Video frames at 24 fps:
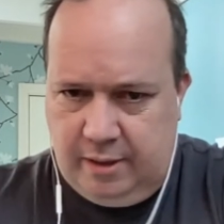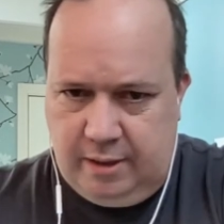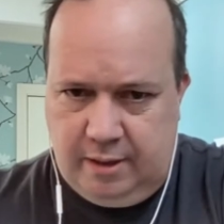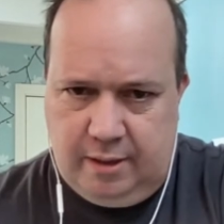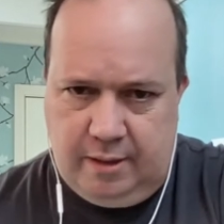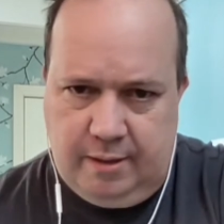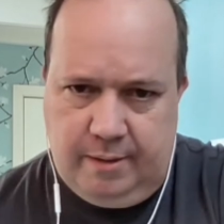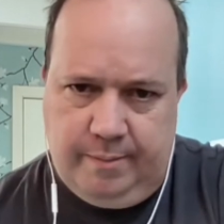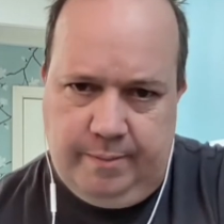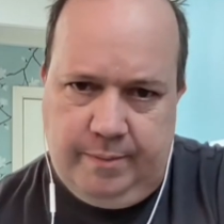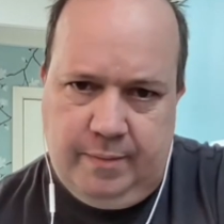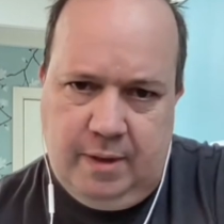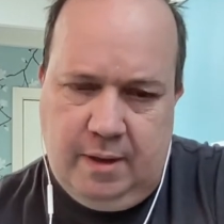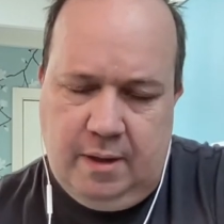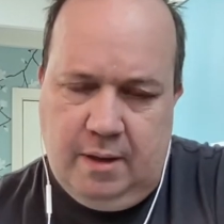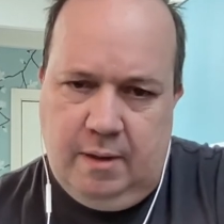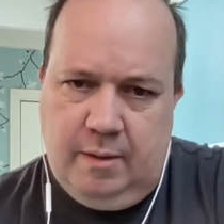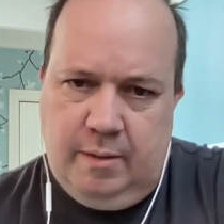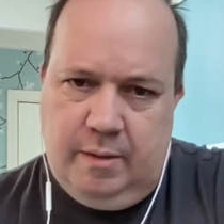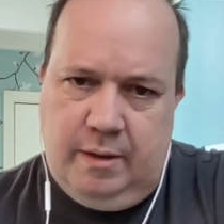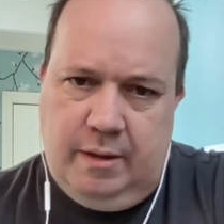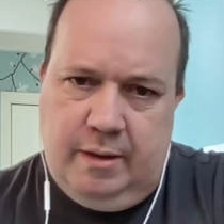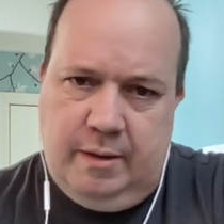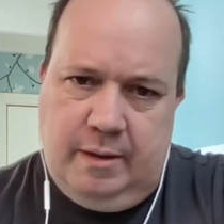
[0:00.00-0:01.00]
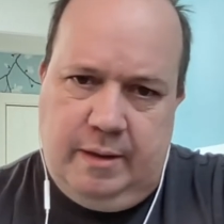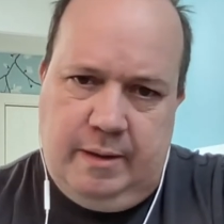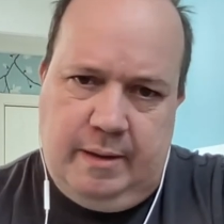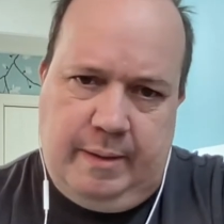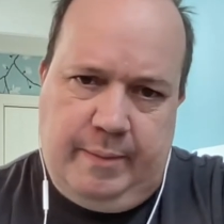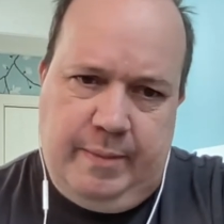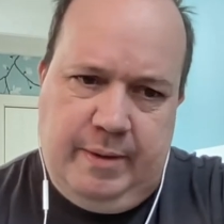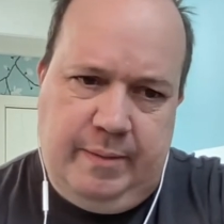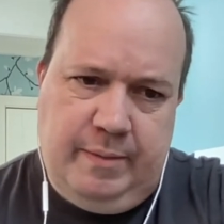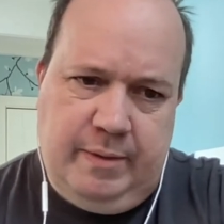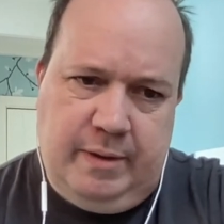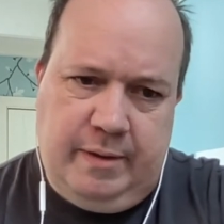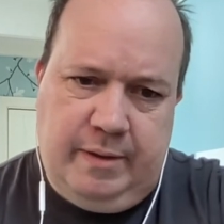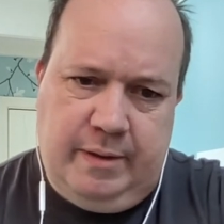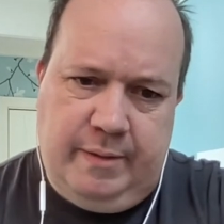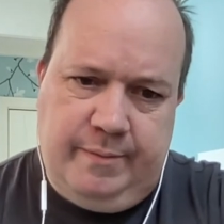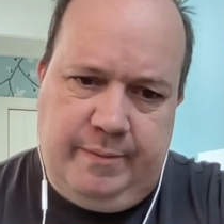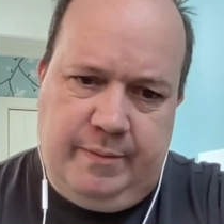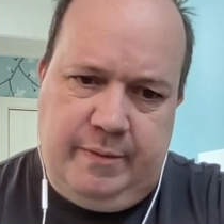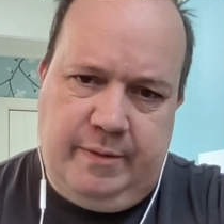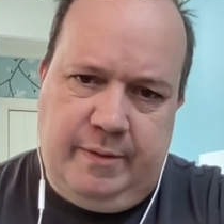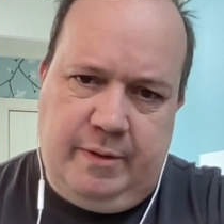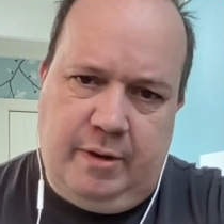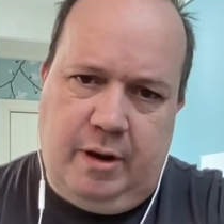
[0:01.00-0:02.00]
Um, uh, I mean,
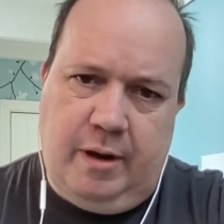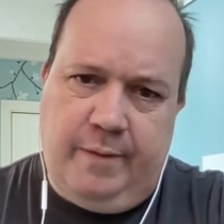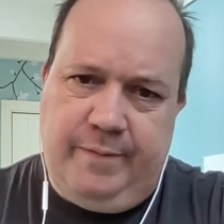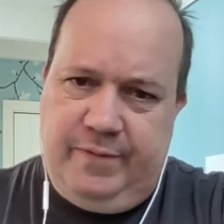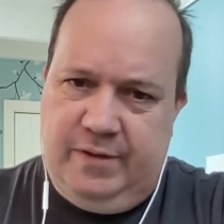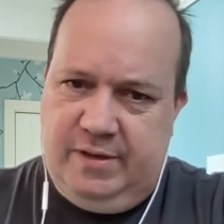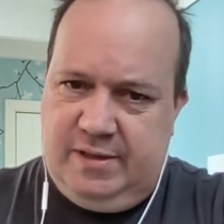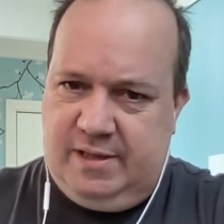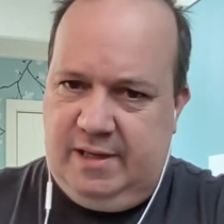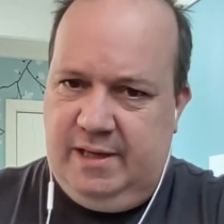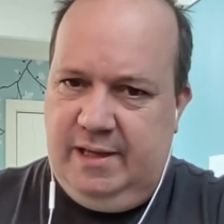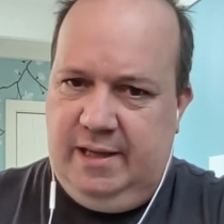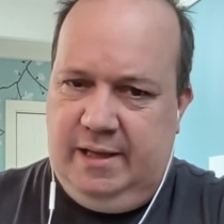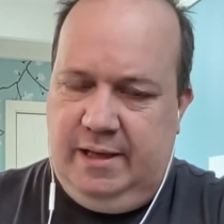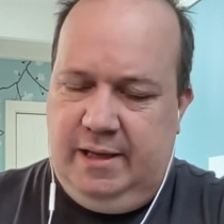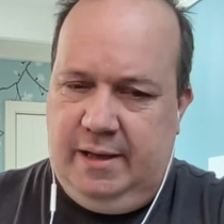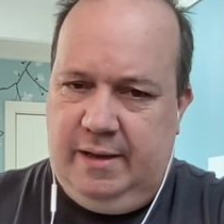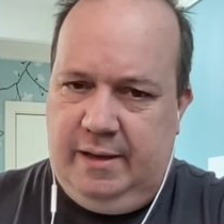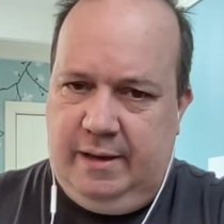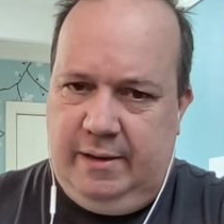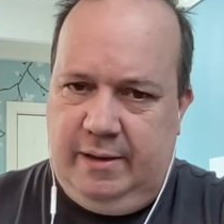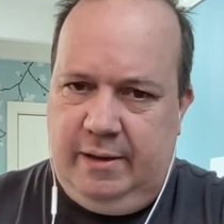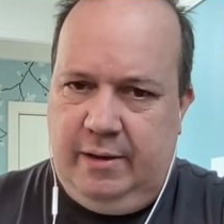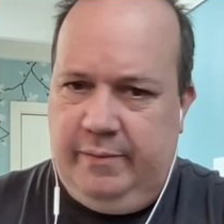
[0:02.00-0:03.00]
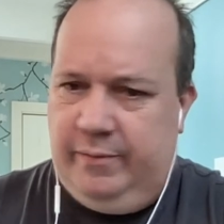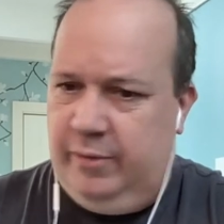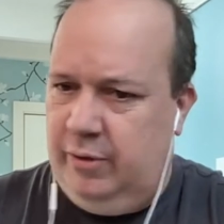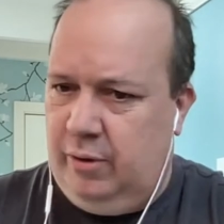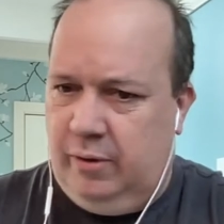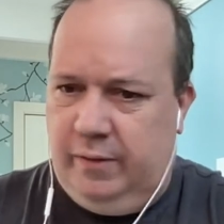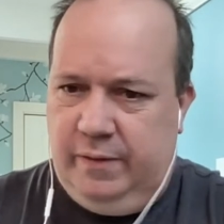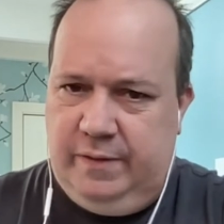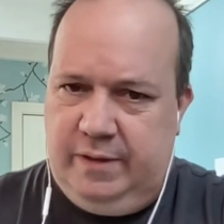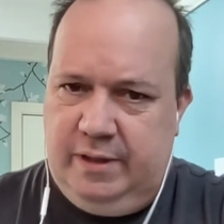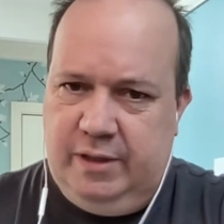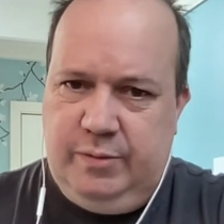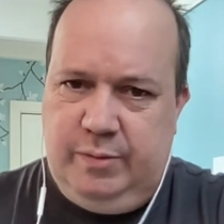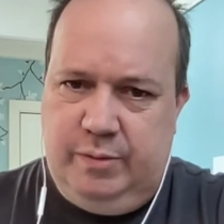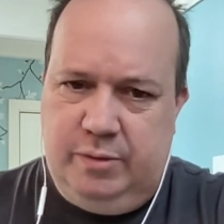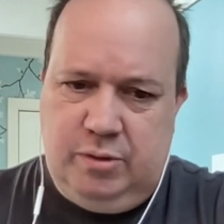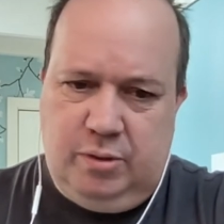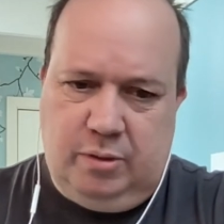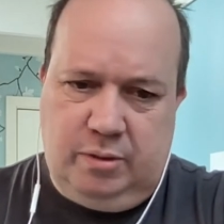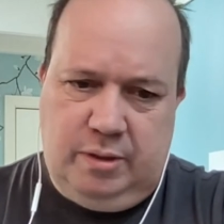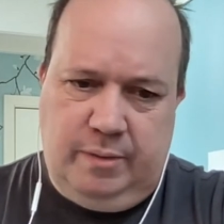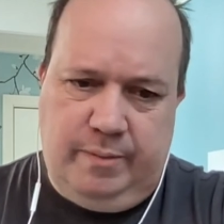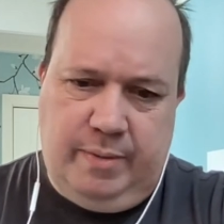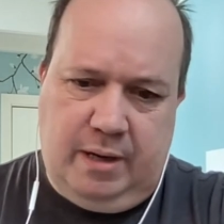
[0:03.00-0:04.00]
um, obviously, uh, with all the things we
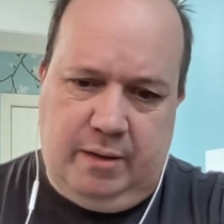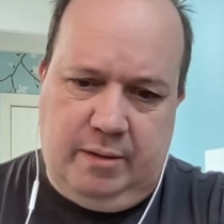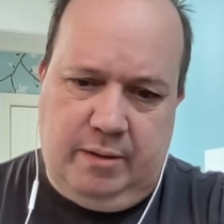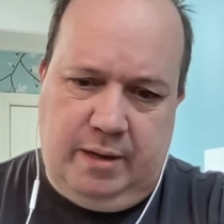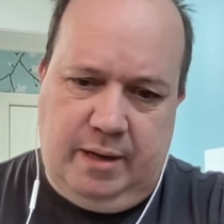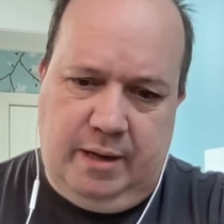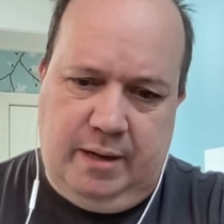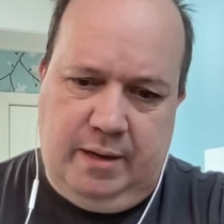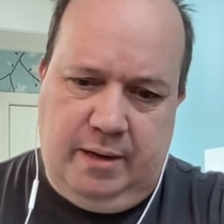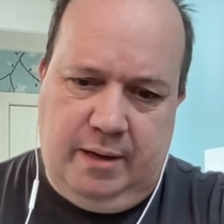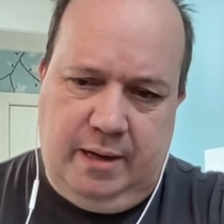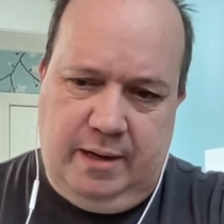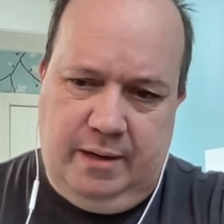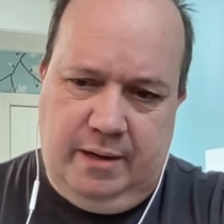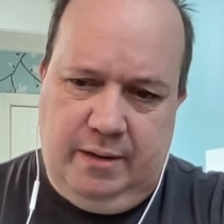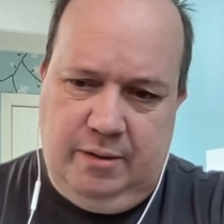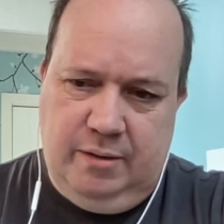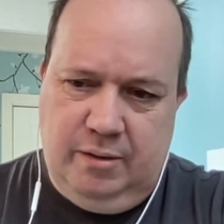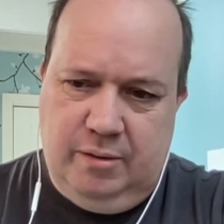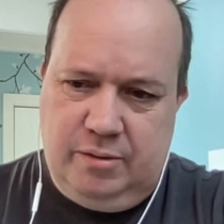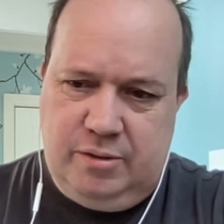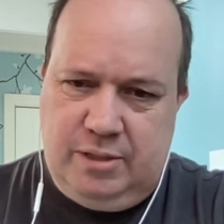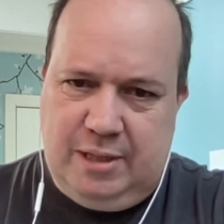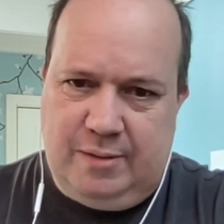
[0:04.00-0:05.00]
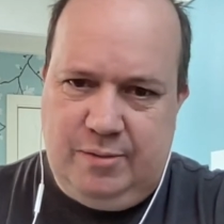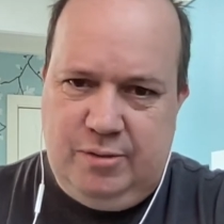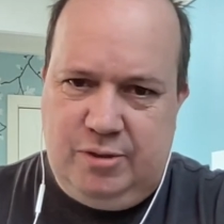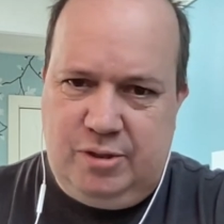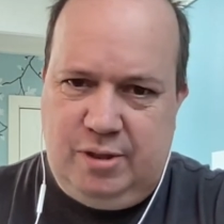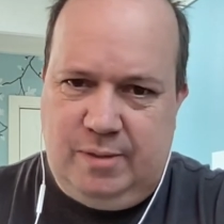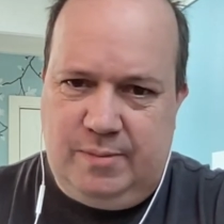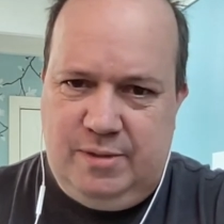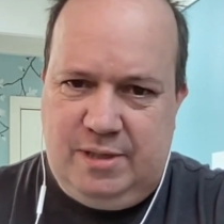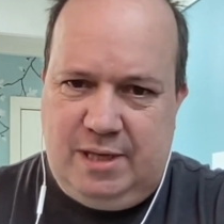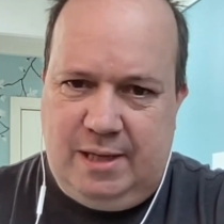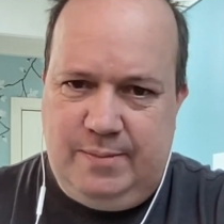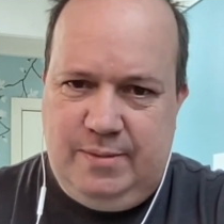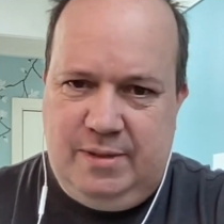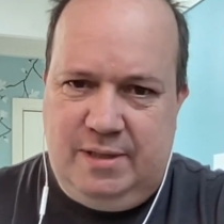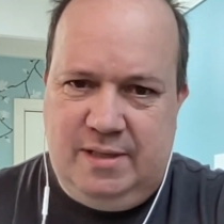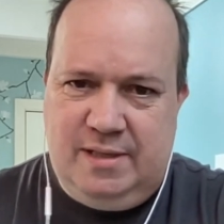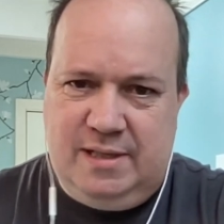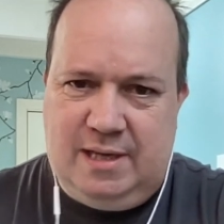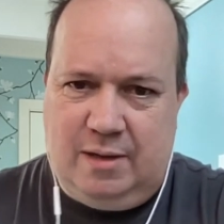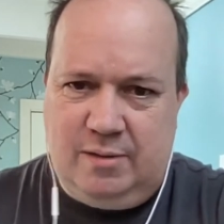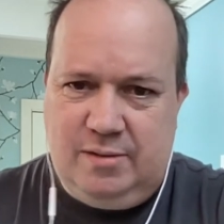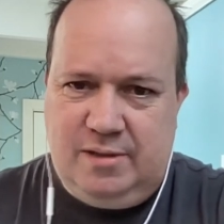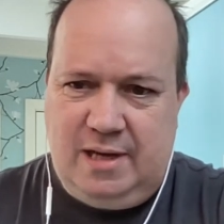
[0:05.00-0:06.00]
talked about, and and you know, some, sometimes
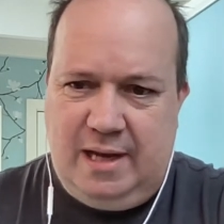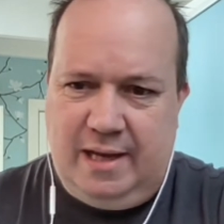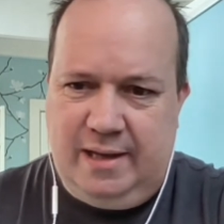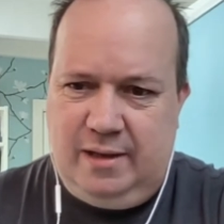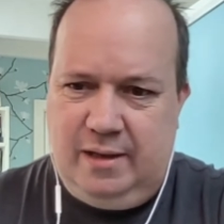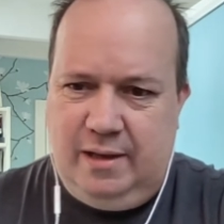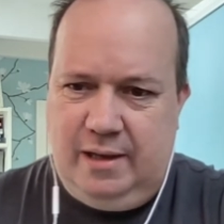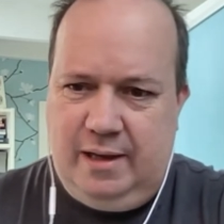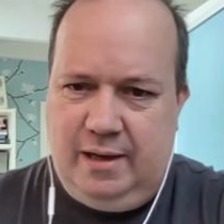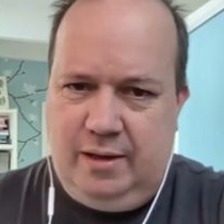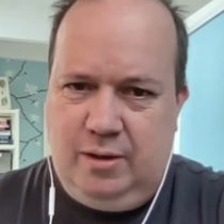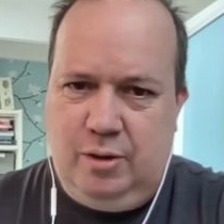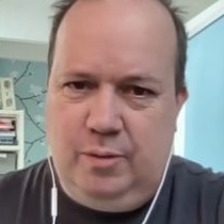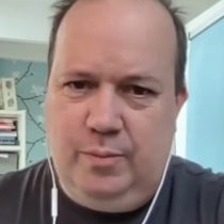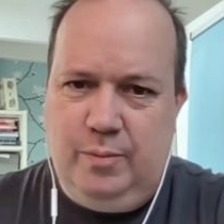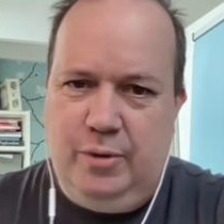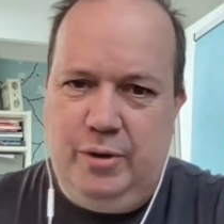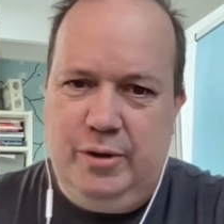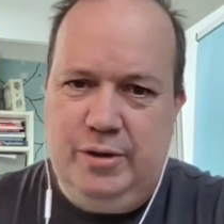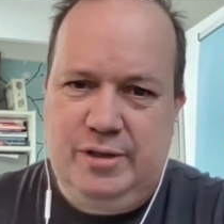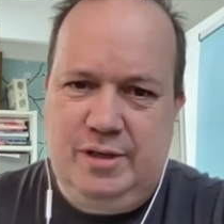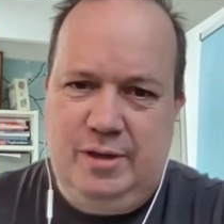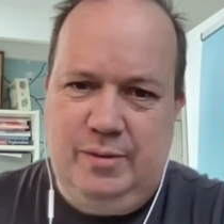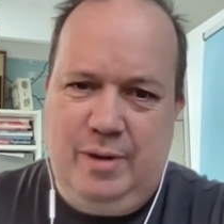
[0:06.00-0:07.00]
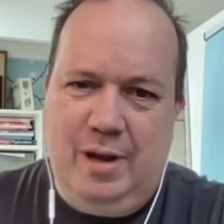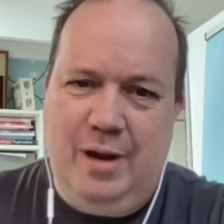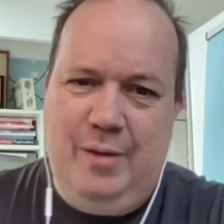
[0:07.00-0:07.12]
it sounds like a commercial